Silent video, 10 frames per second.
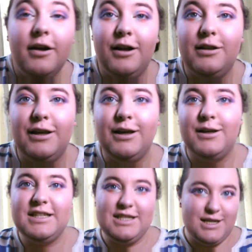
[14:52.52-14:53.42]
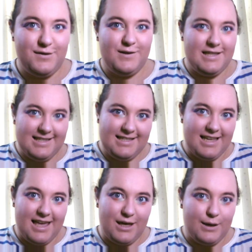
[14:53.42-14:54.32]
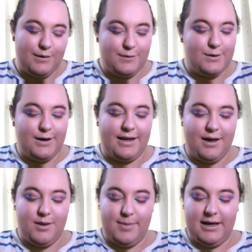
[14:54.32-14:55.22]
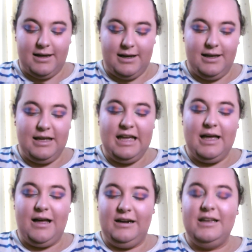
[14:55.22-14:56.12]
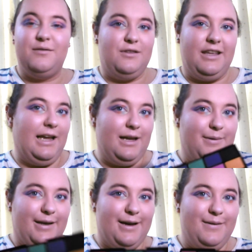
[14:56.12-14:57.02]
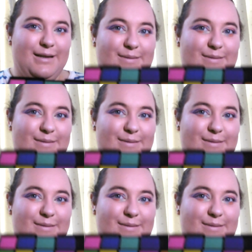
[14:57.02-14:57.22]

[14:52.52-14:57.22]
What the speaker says: I think just for the sake of trying out the palette, I'm going to give the yellow a go